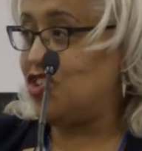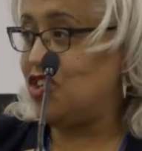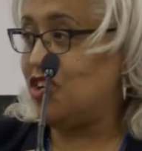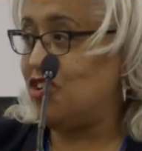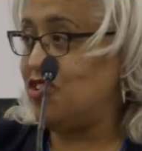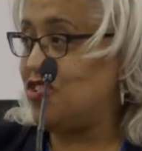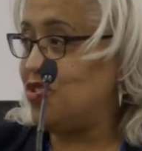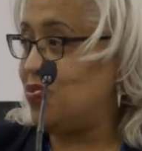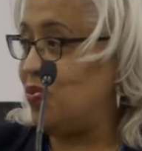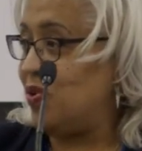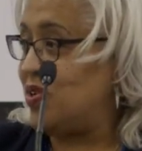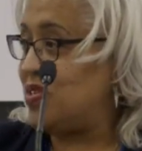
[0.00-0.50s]

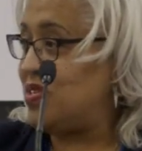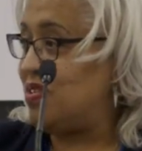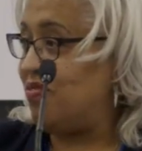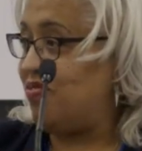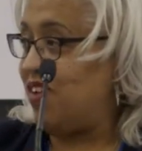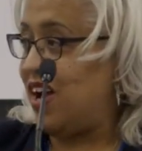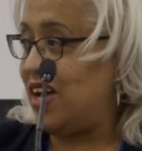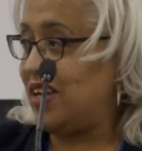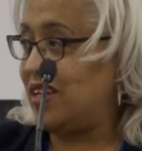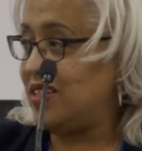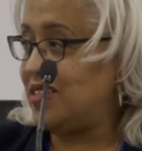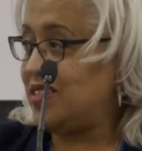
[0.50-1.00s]
church wants to
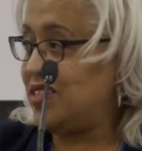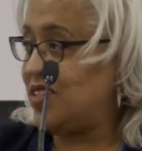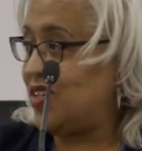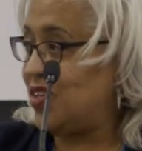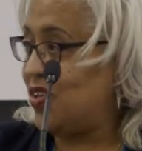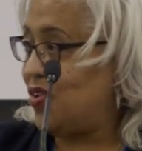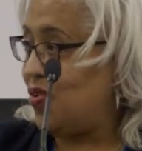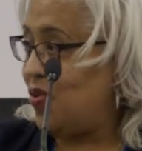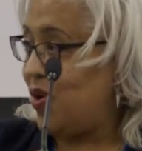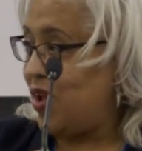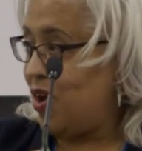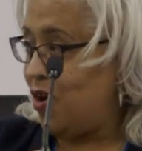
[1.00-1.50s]
volunteer
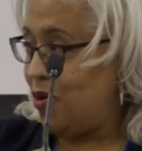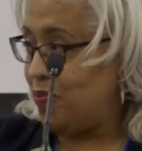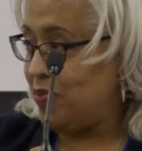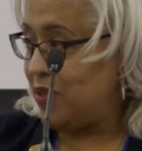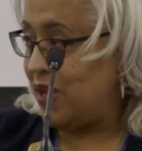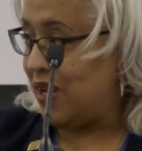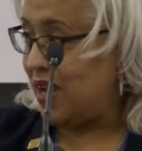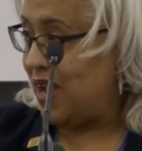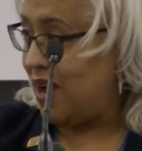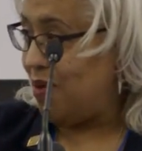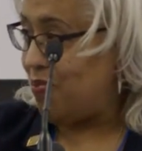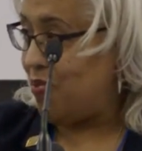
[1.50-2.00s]
to go help
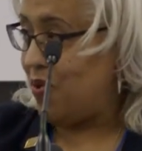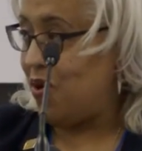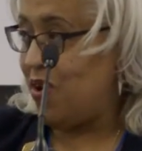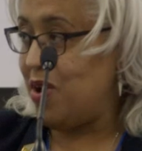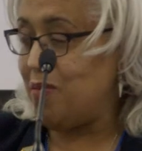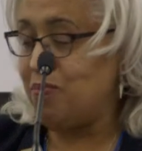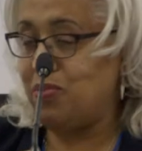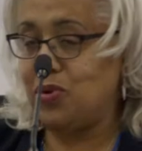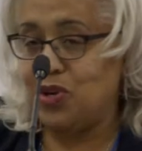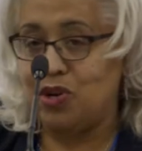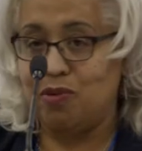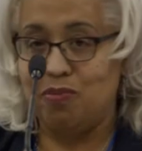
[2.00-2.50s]
the library
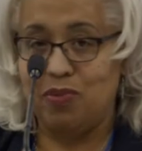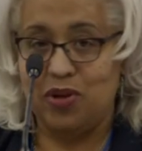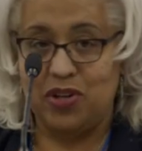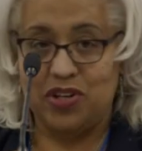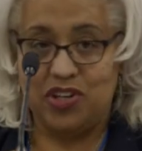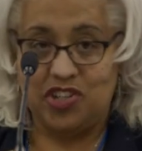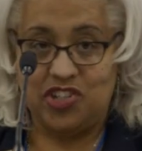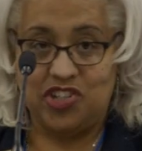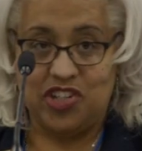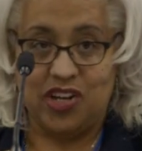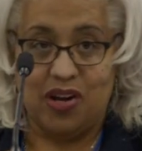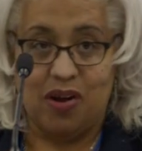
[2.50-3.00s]
and put them
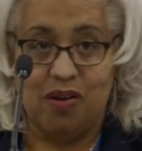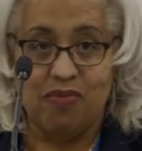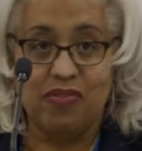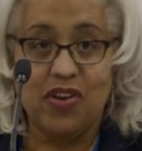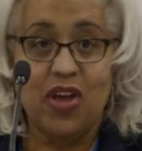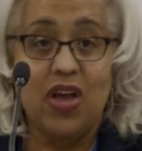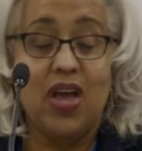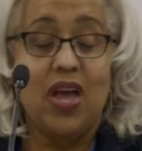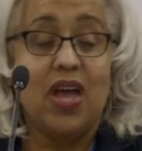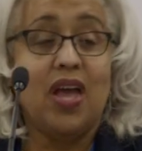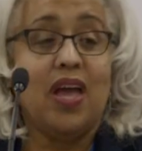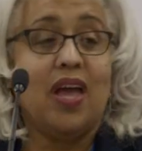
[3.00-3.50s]
on the shelf.
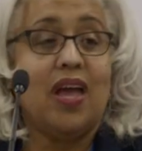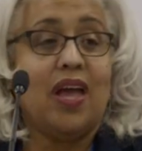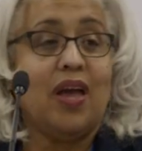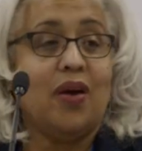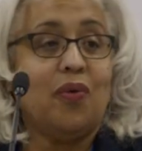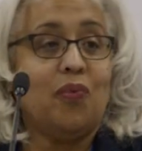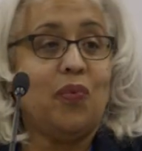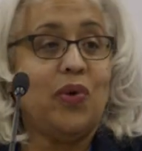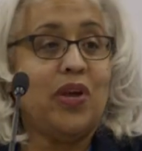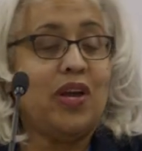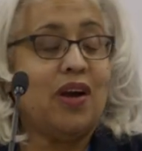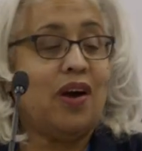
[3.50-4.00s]

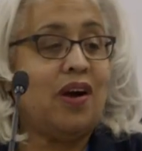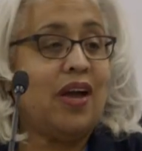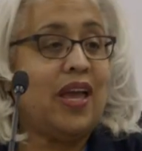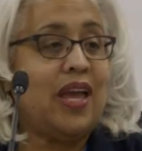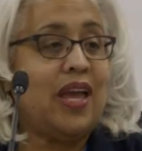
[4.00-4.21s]
We